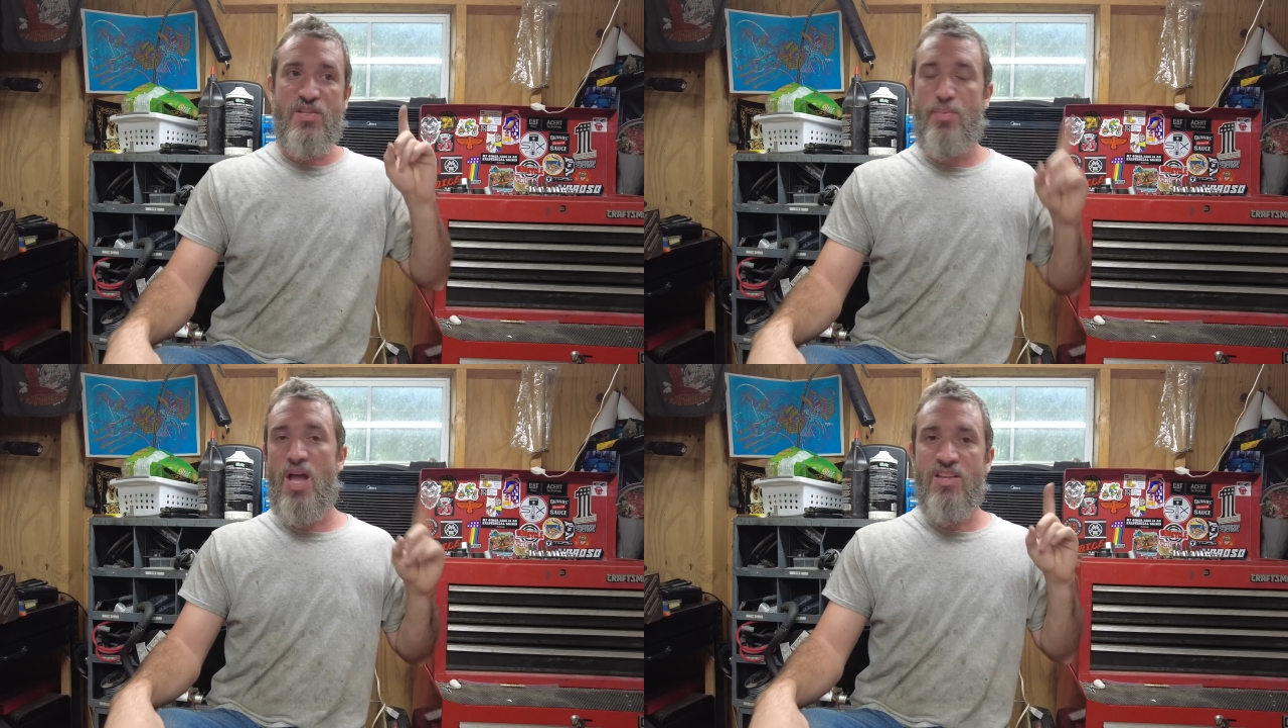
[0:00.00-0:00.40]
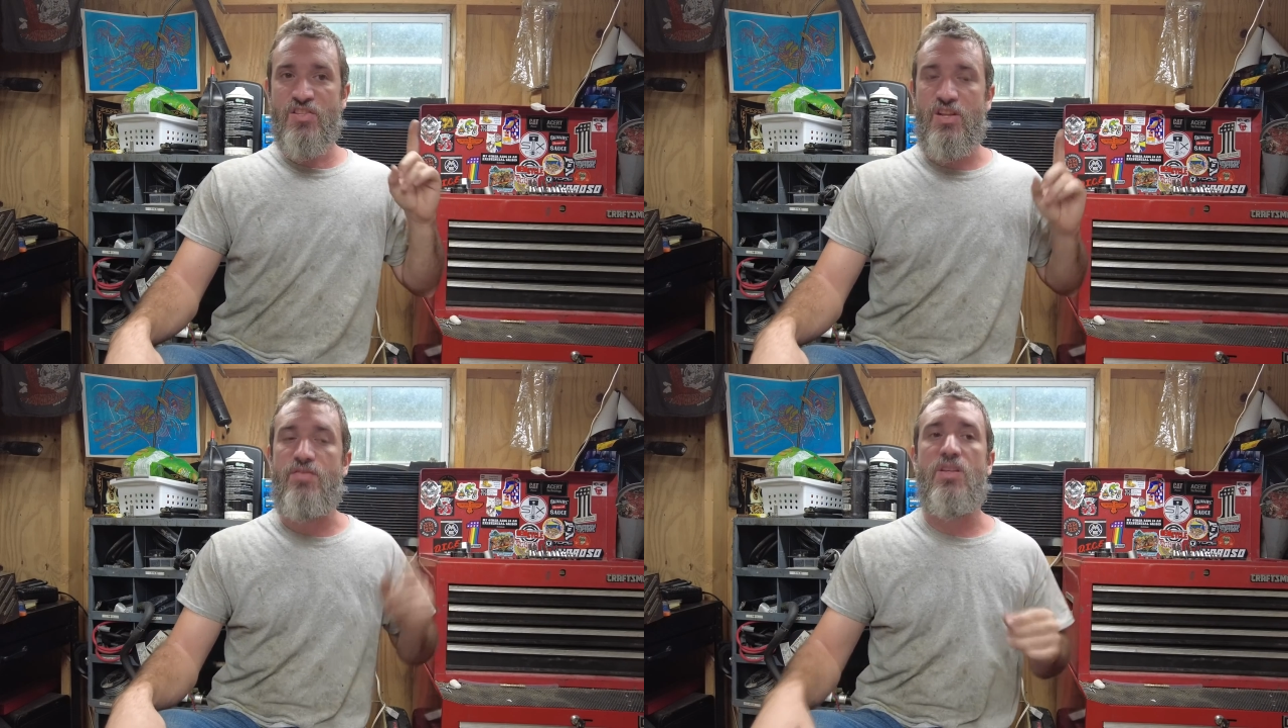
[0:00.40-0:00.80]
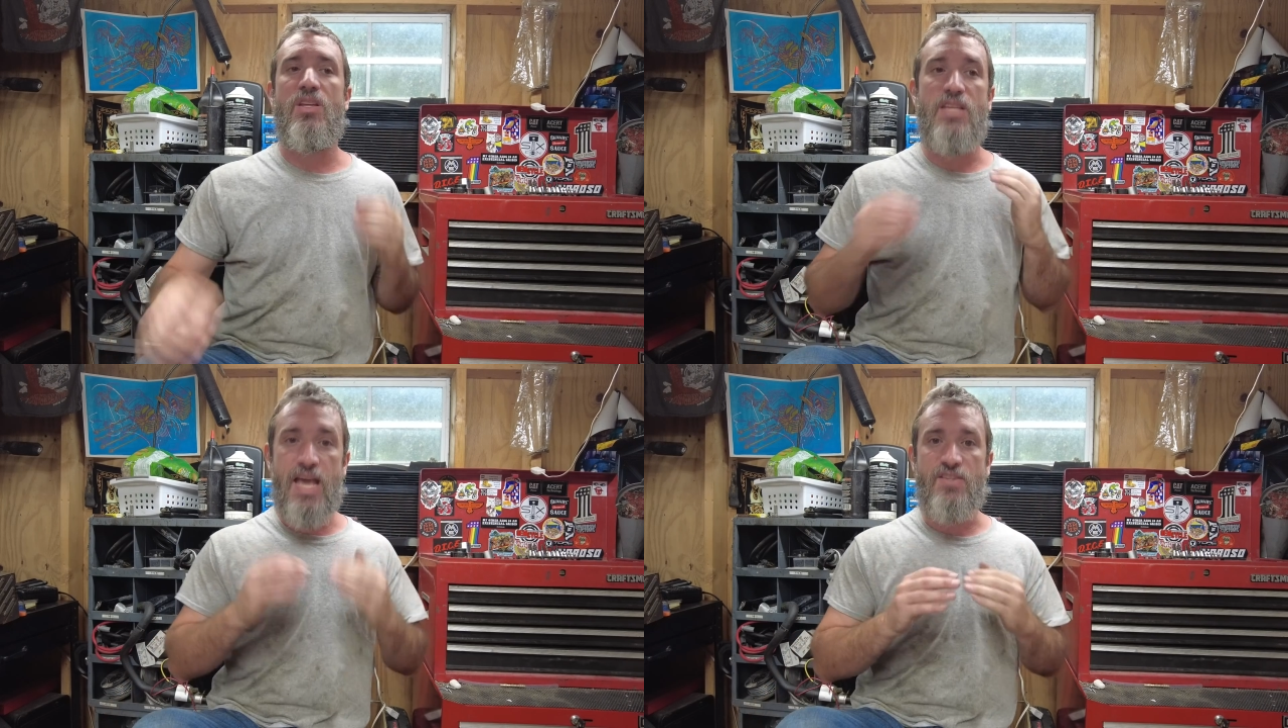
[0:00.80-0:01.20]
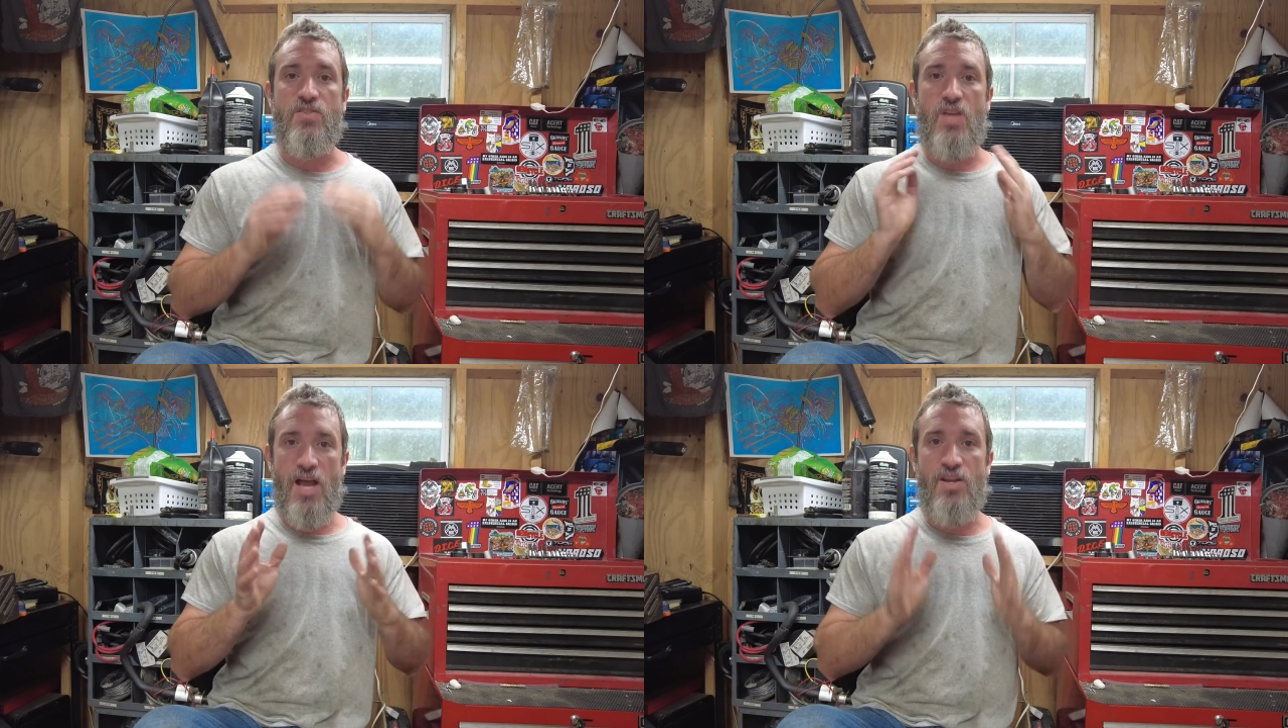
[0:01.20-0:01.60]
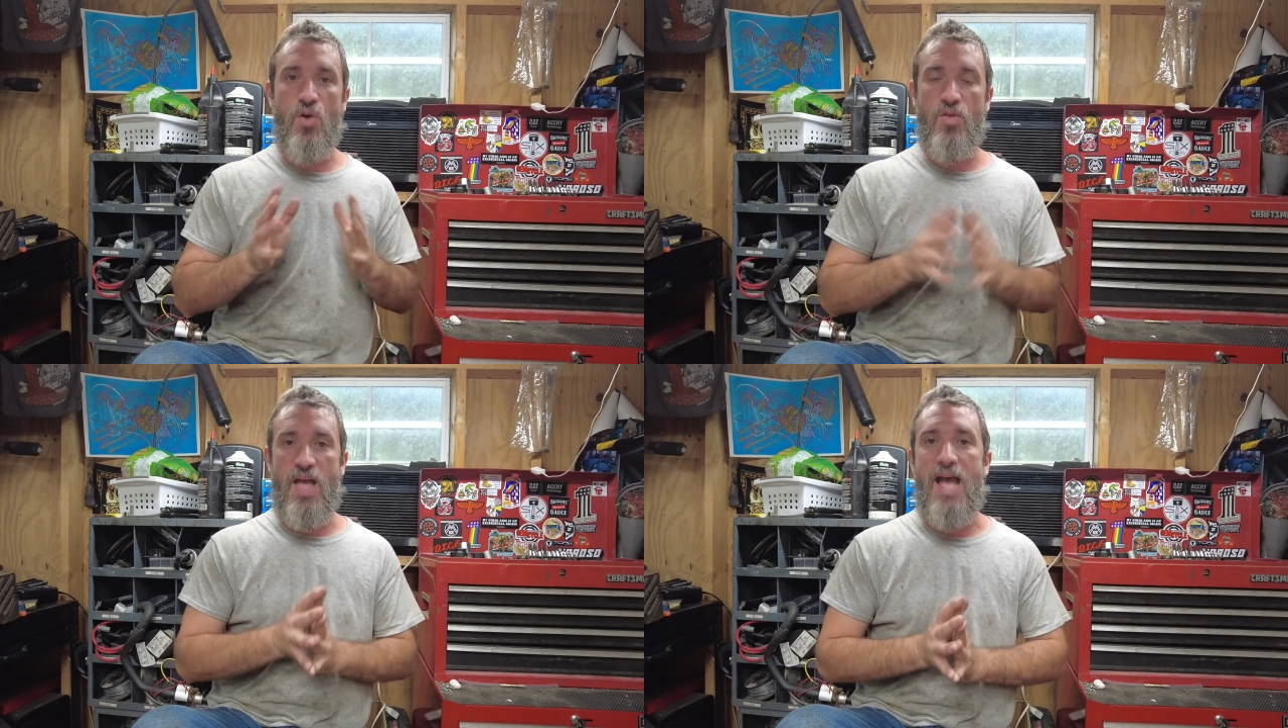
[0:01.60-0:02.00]
to the positive. Yes, I
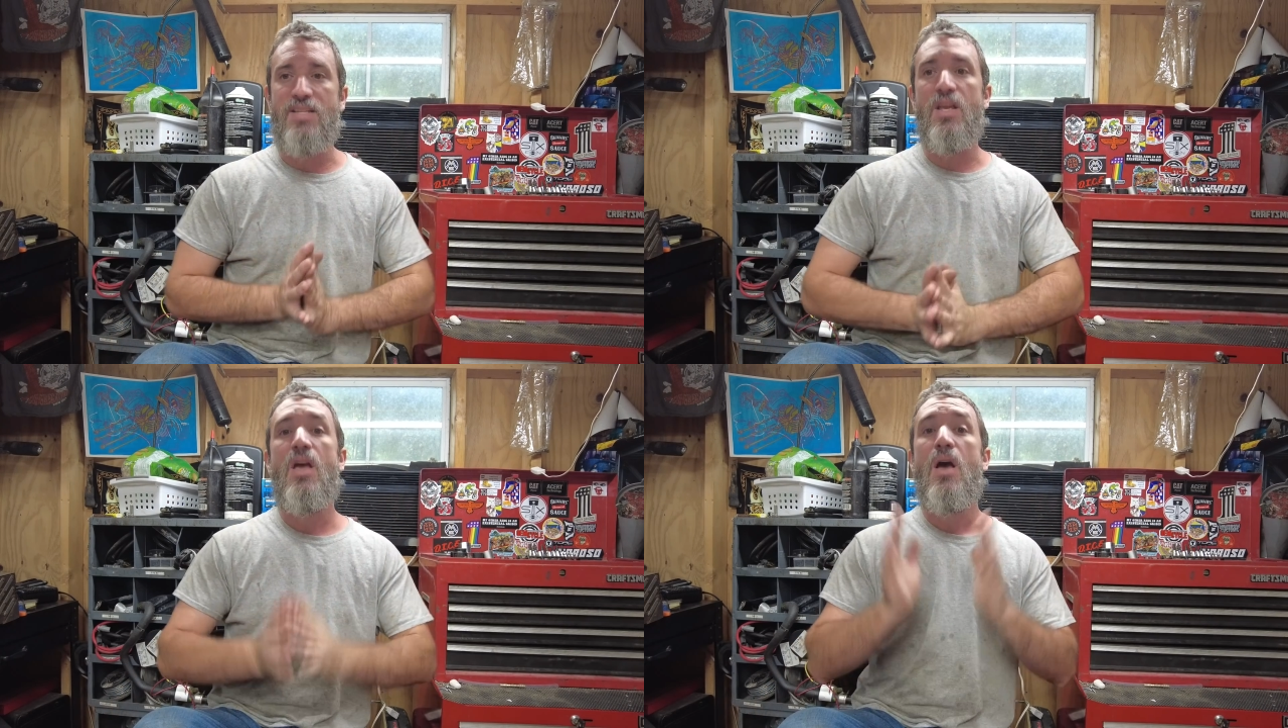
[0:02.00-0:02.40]
know that.